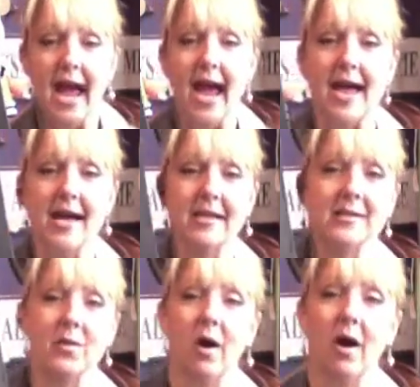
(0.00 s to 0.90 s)

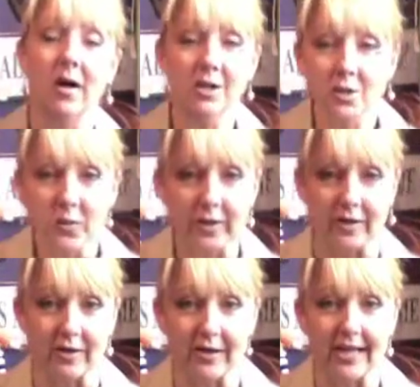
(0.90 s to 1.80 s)
And on
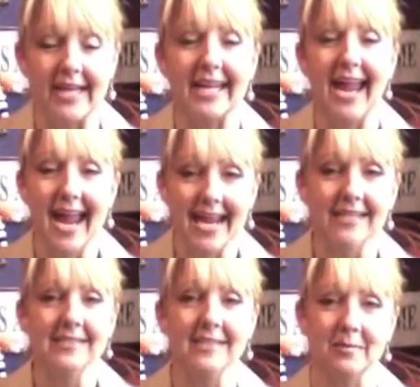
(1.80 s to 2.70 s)
Twitter, it
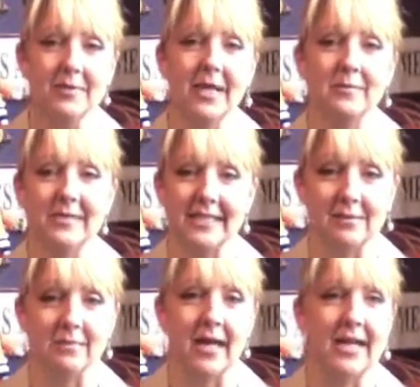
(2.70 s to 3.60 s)
can sometimes
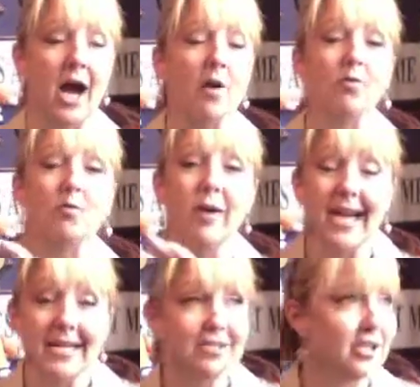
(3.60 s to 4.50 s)
seem like a
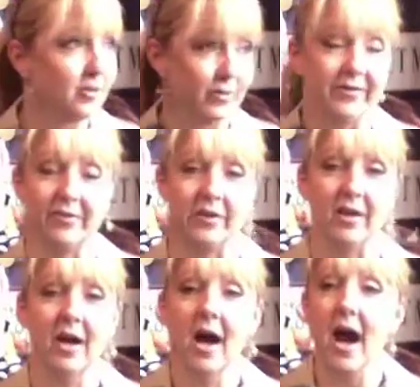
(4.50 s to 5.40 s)
raging river
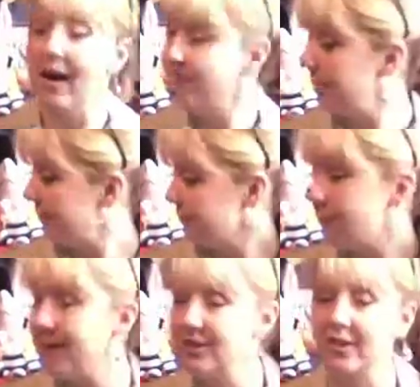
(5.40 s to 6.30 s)
of
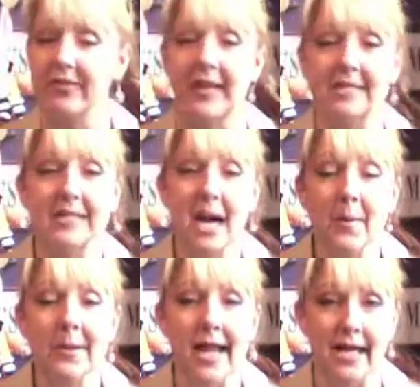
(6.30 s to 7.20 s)
information that's
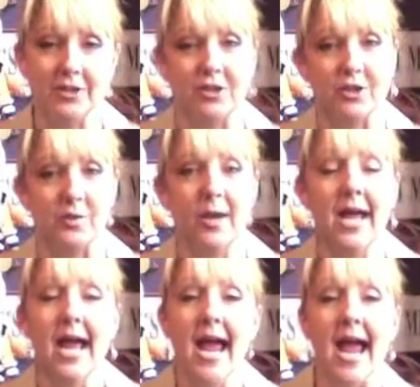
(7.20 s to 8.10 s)
coming at you.
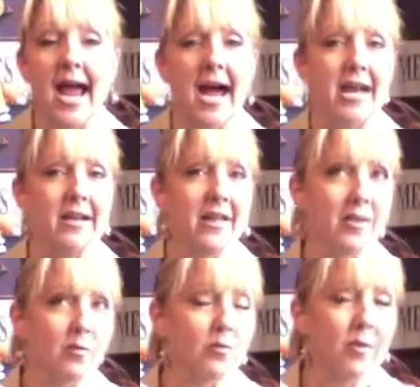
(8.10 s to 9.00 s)
And
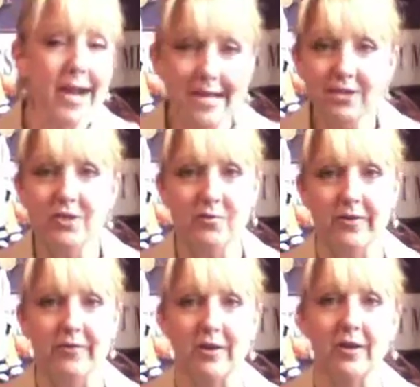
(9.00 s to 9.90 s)
the raging
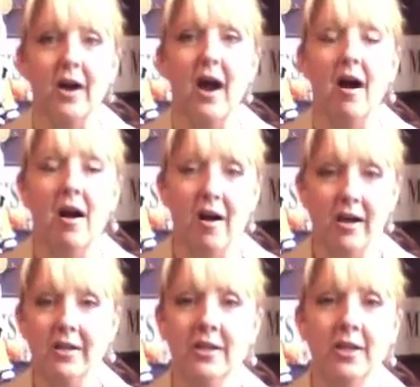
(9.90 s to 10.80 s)
river
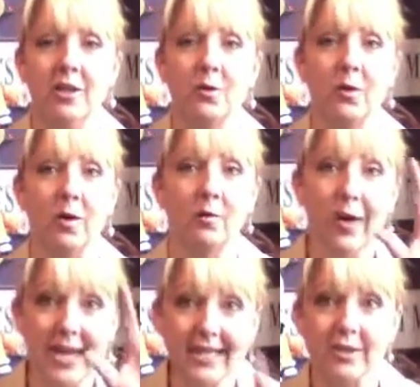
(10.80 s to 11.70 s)
on your
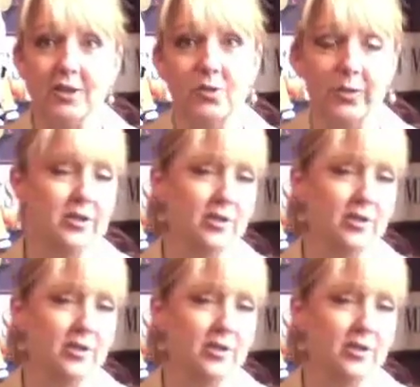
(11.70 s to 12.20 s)
regular Twitter